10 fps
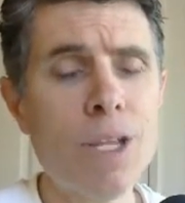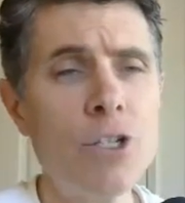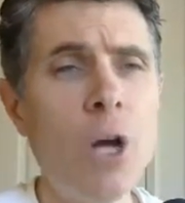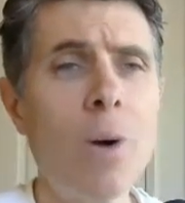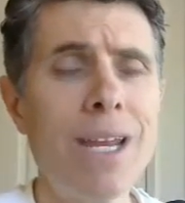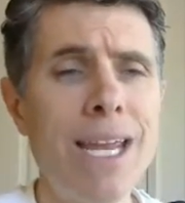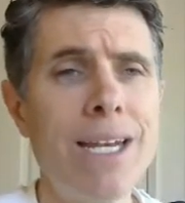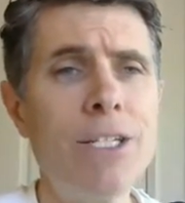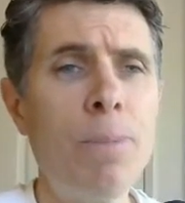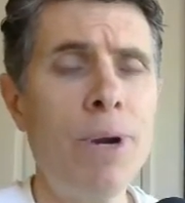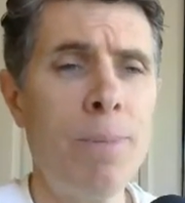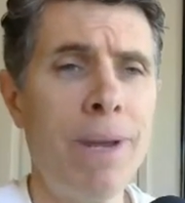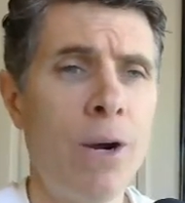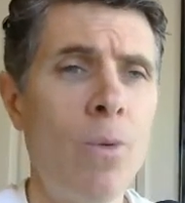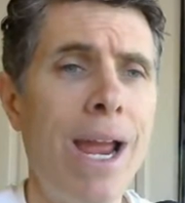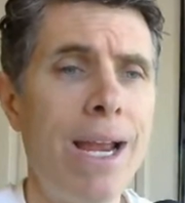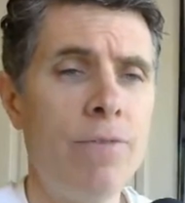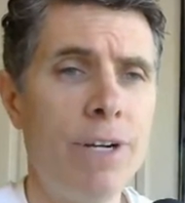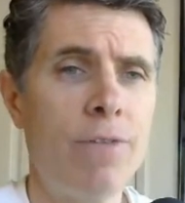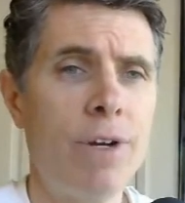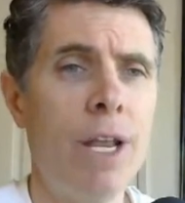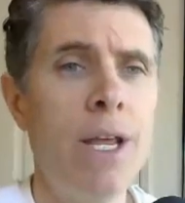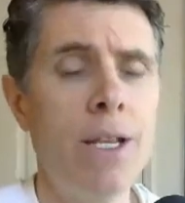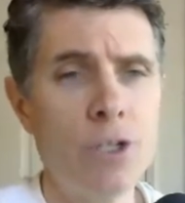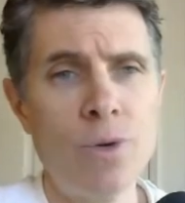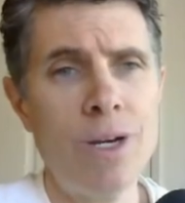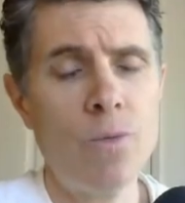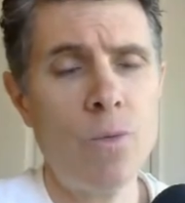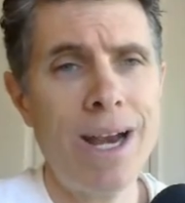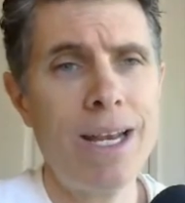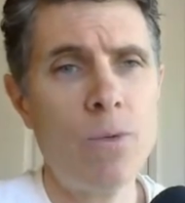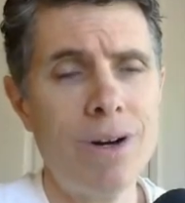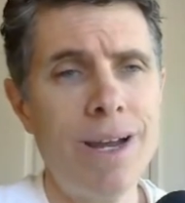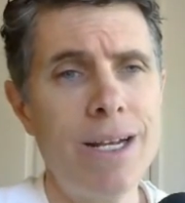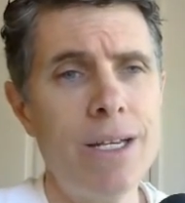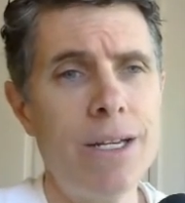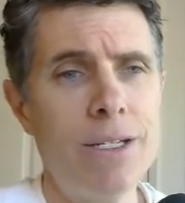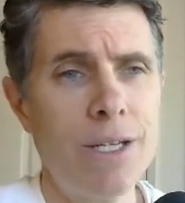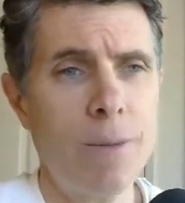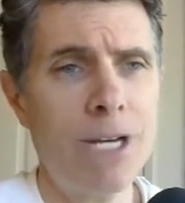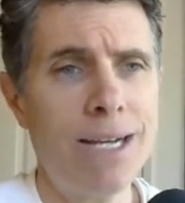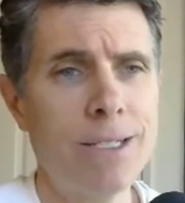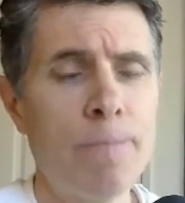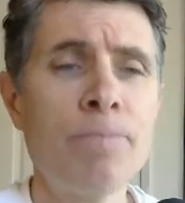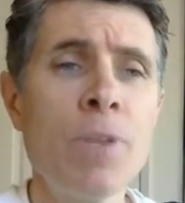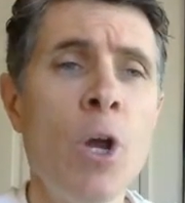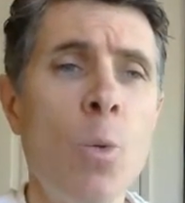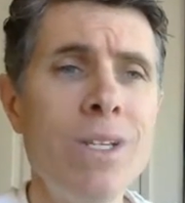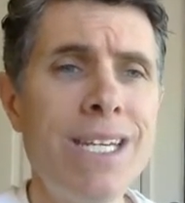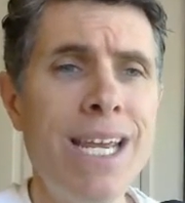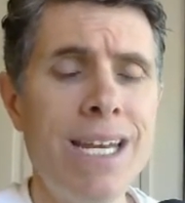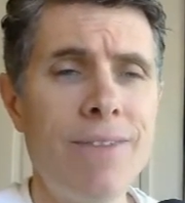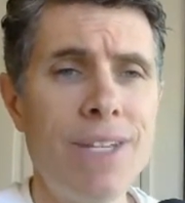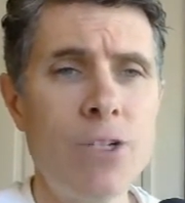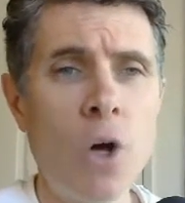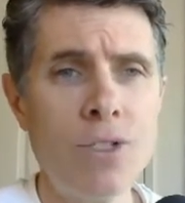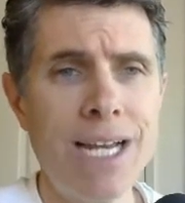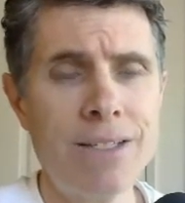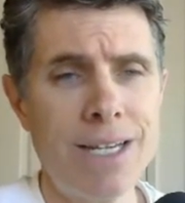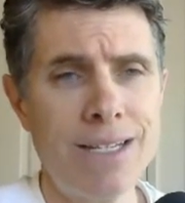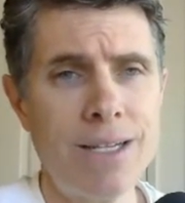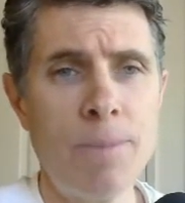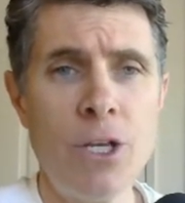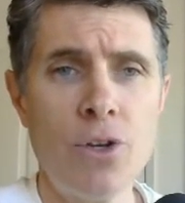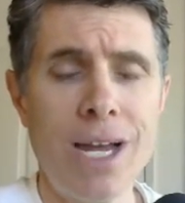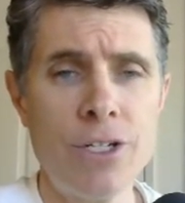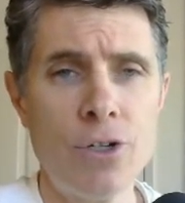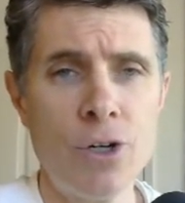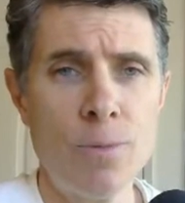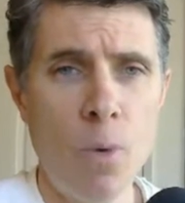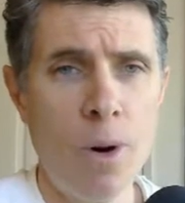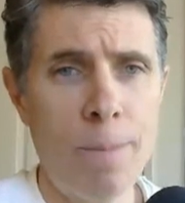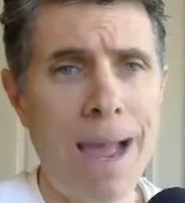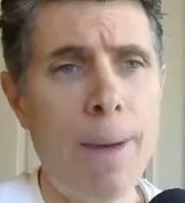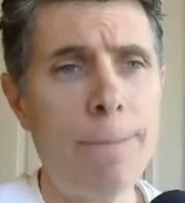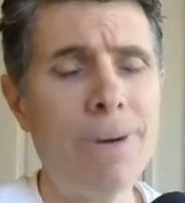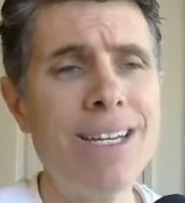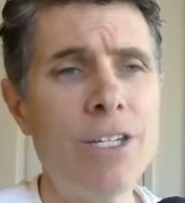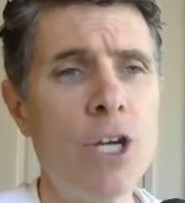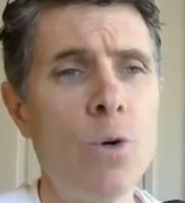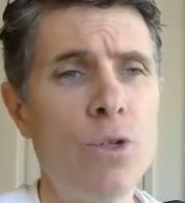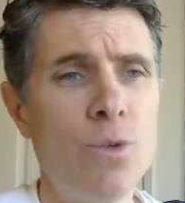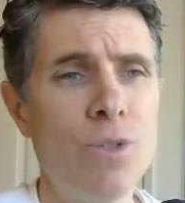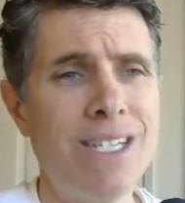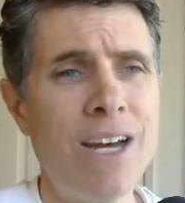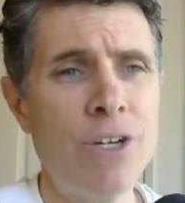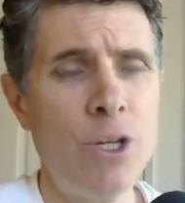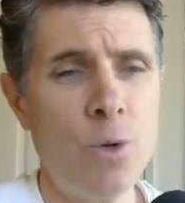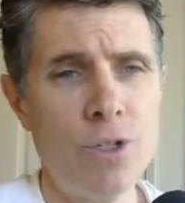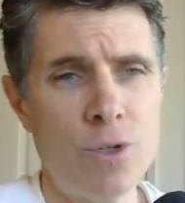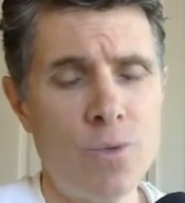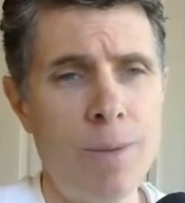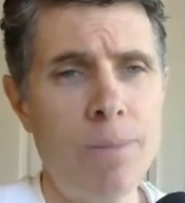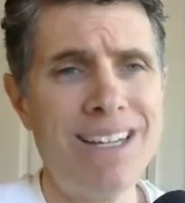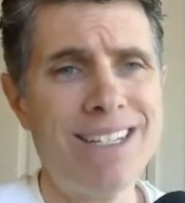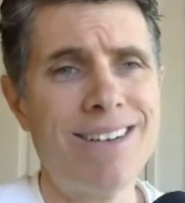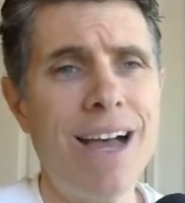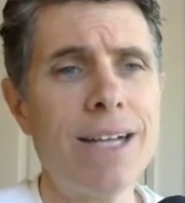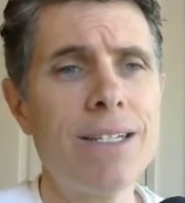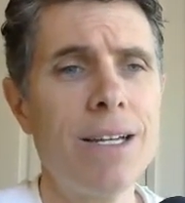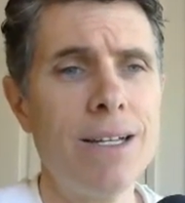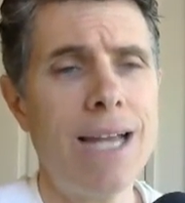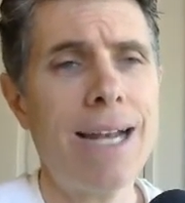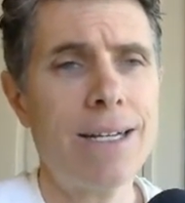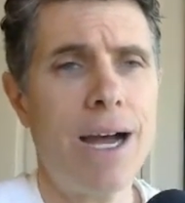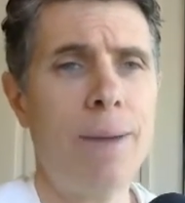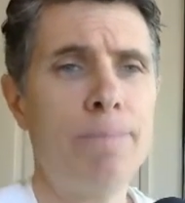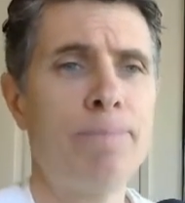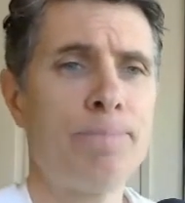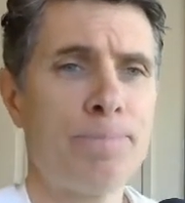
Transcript: So again, it's a pretty big array of different screenwriting related subjects. Once again, if this all sounds like something you'd like to learn more about, please go to sellingyourscreenplayselect.com.